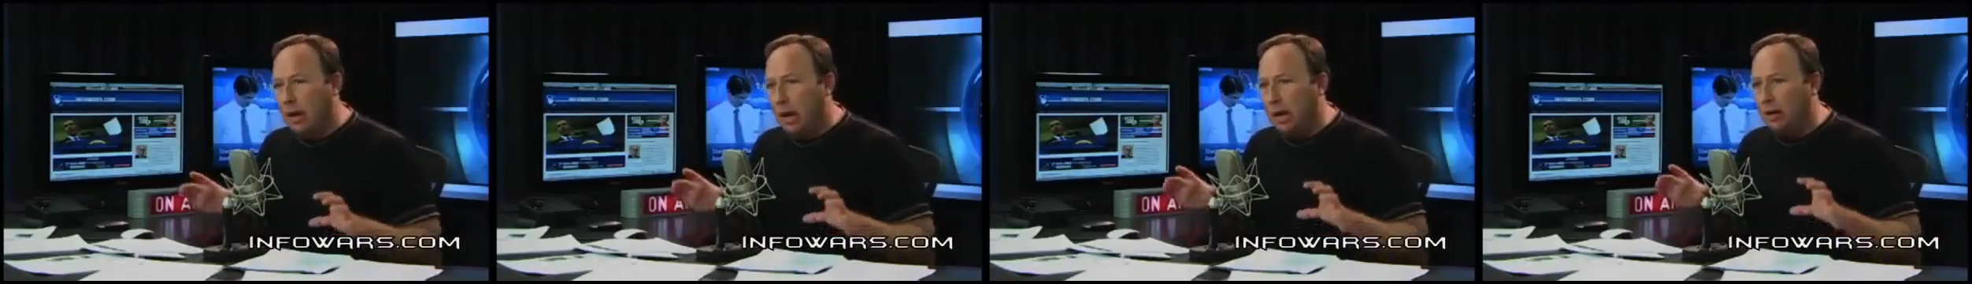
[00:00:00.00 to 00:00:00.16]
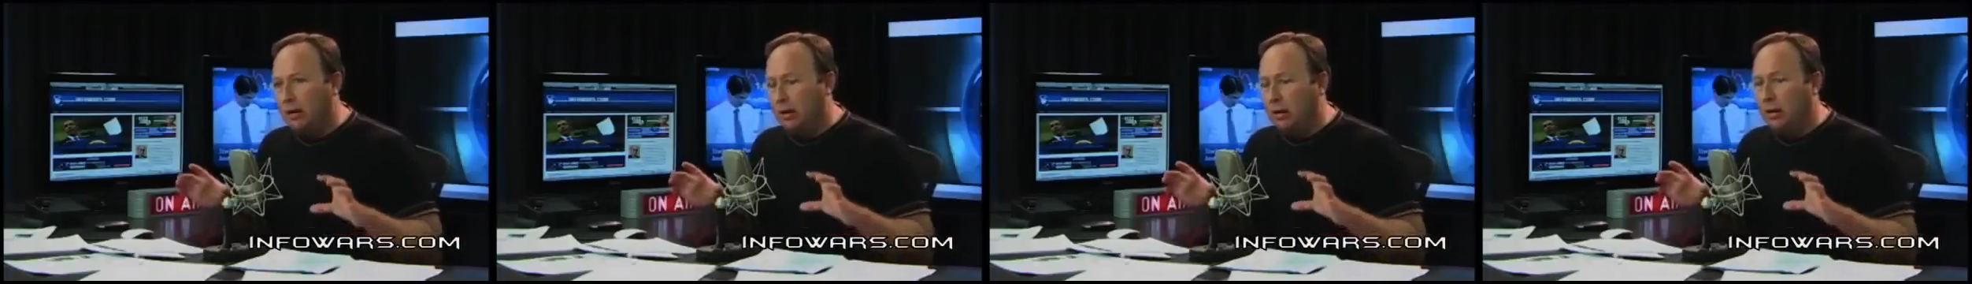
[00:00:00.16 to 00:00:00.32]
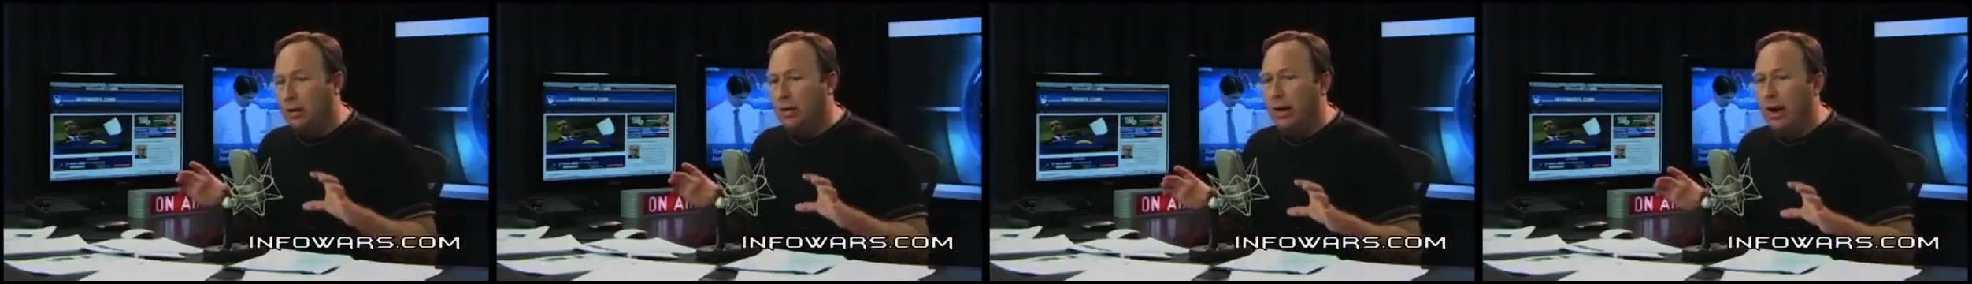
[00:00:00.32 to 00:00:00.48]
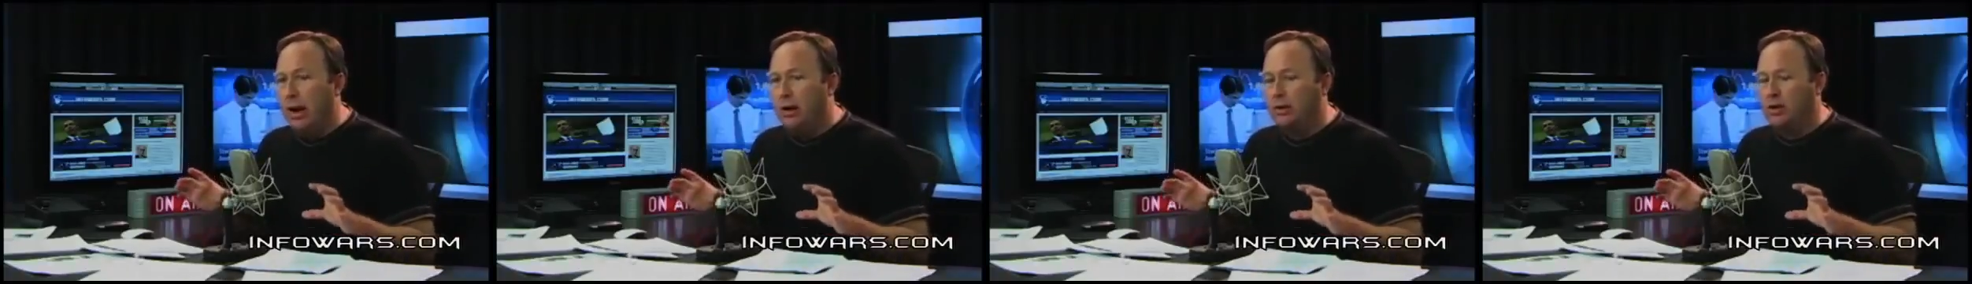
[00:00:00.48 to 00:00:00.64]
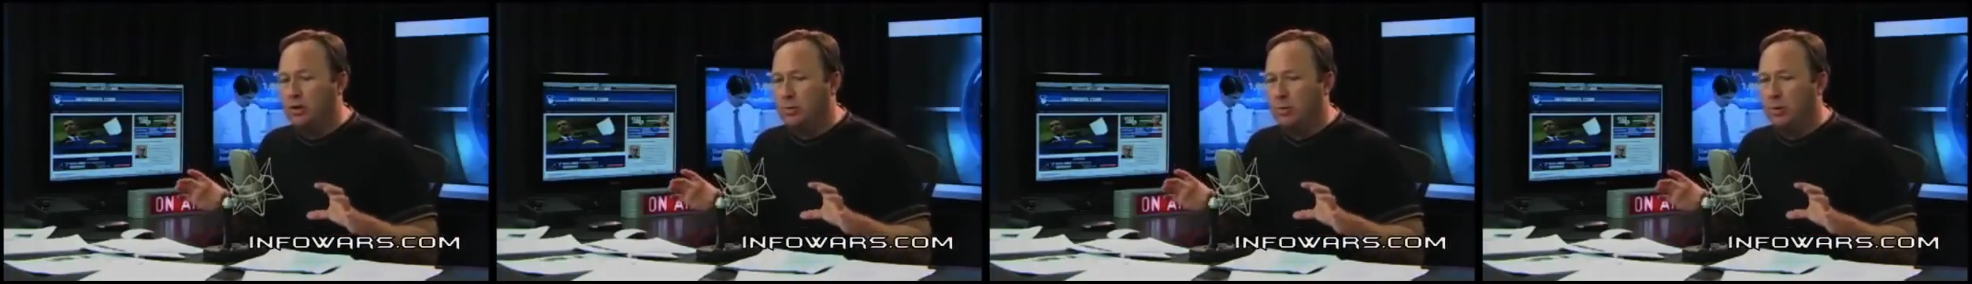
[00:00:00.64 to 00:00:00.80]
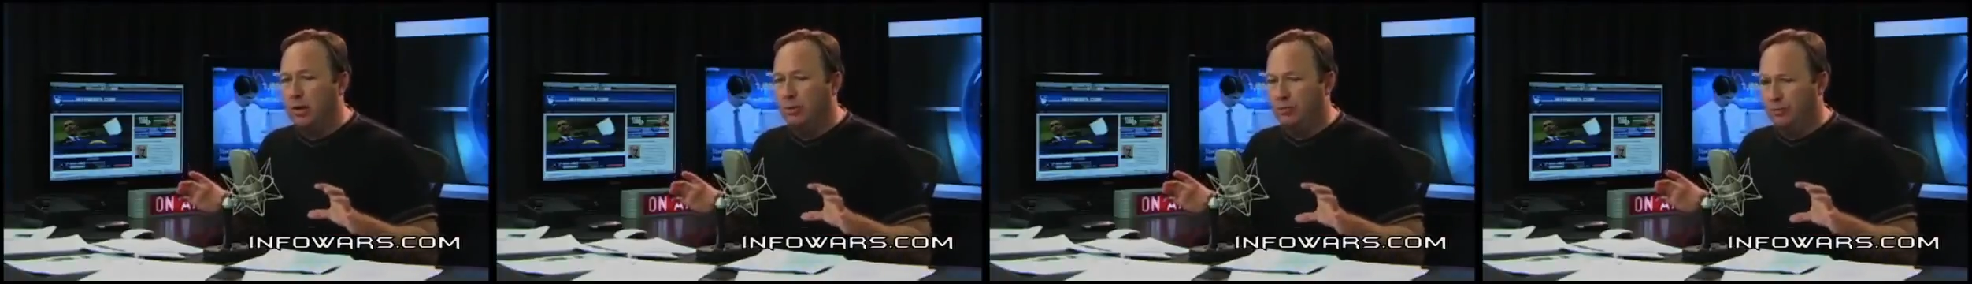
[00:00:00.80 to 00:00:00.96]
little
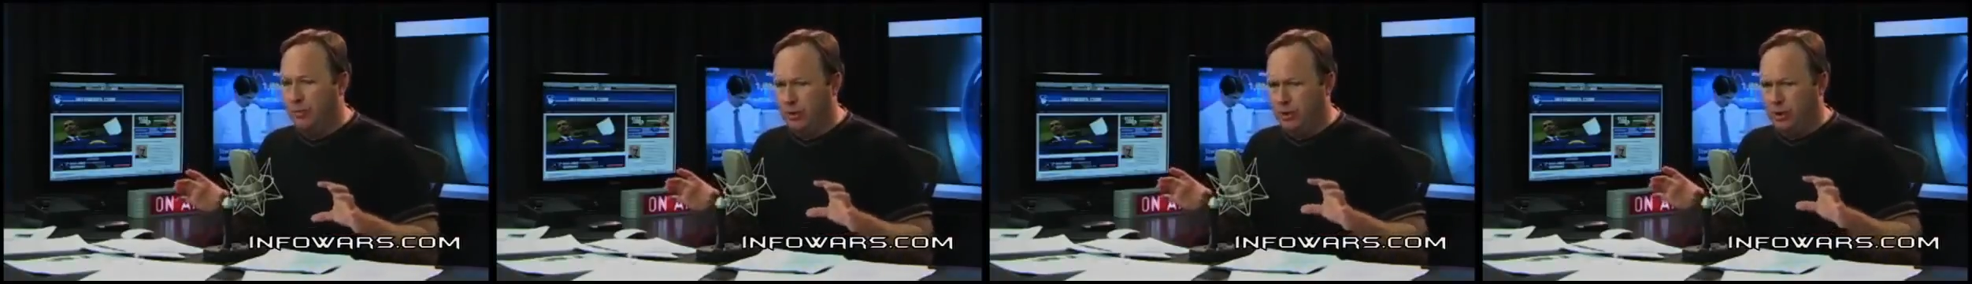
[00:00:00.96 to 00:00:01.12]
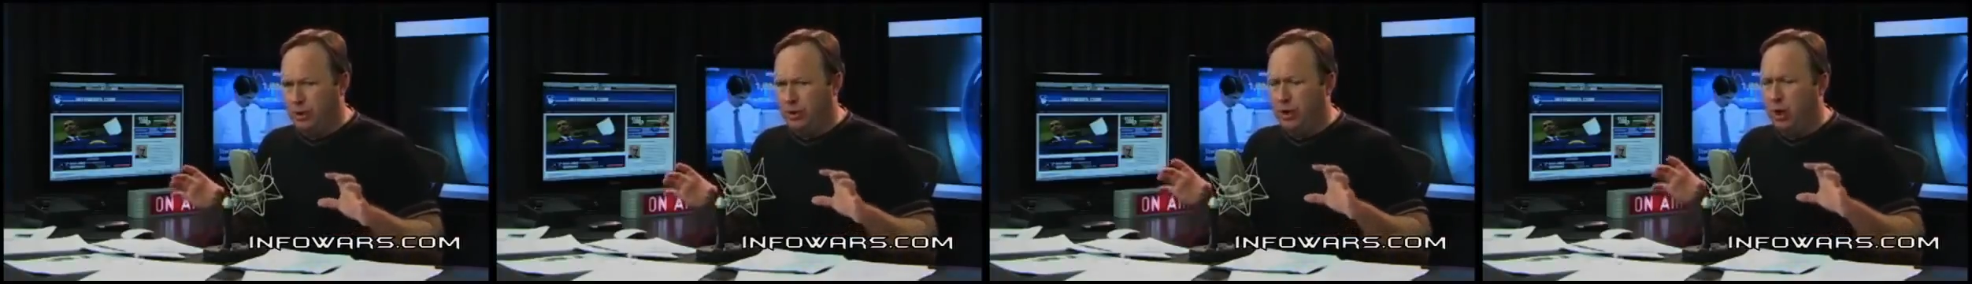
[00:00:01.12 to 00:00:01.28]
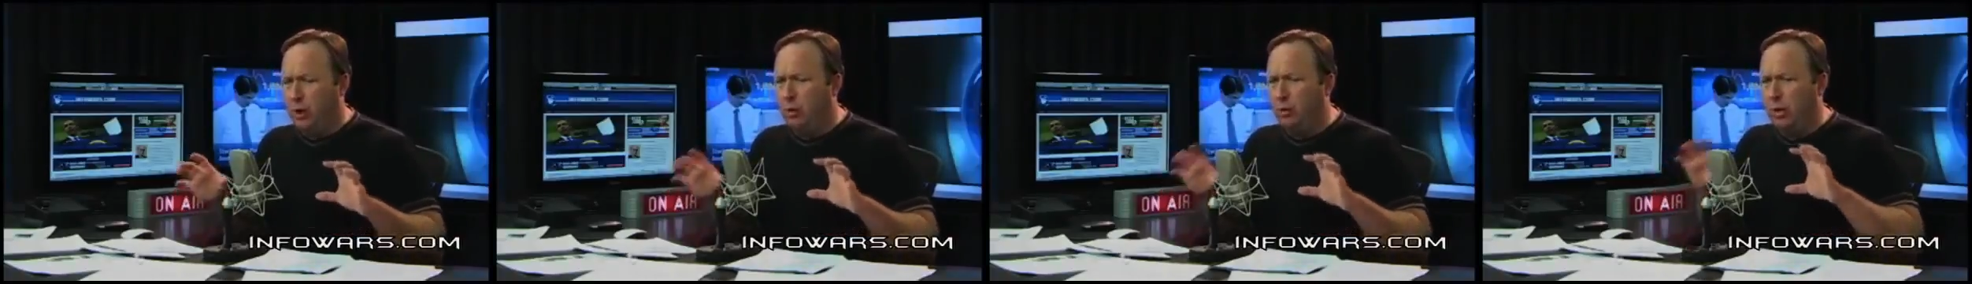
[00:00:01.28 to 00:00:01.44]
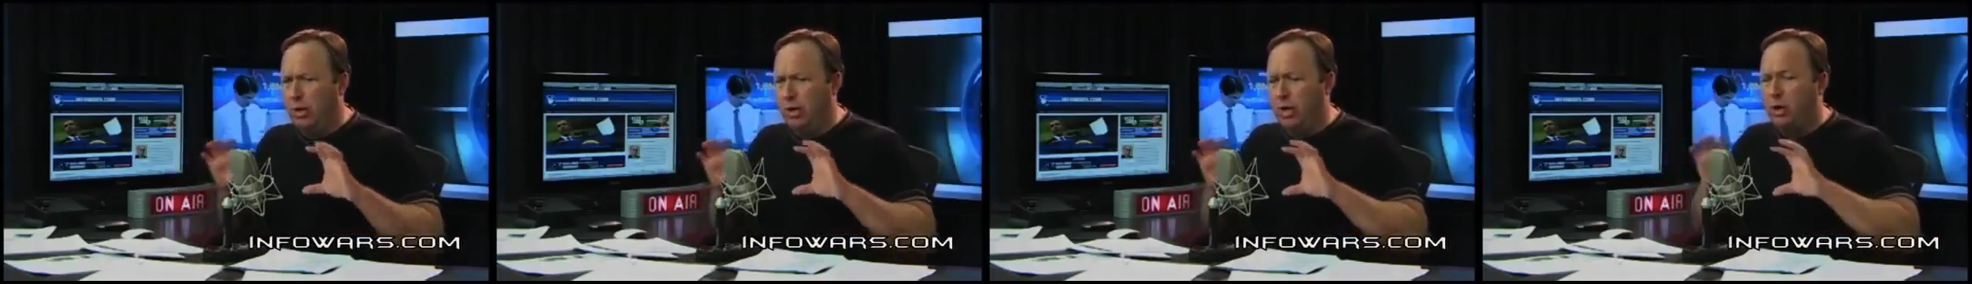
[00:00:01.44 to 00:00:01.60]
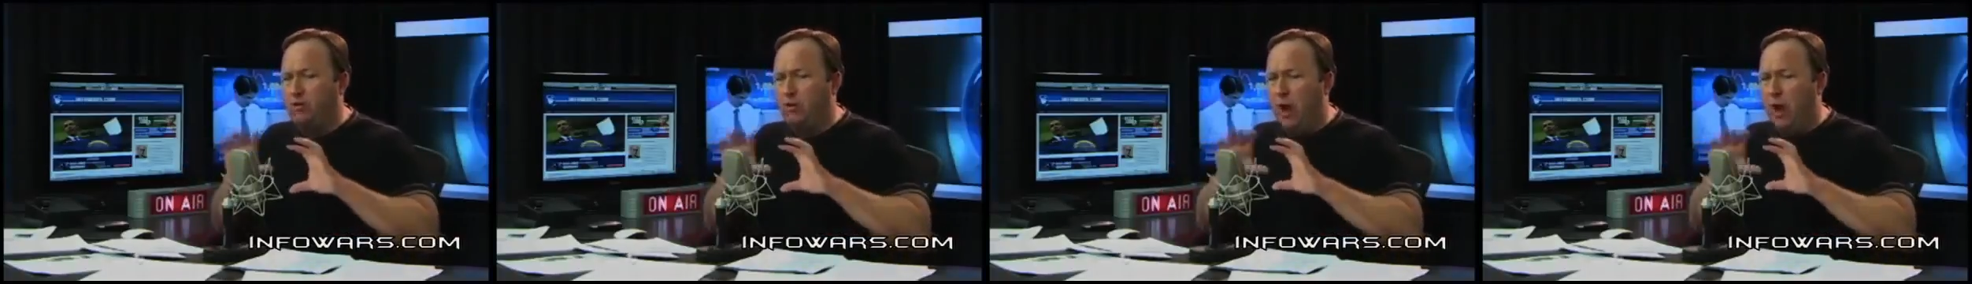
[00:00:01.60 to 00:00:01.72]
announcement of this is only a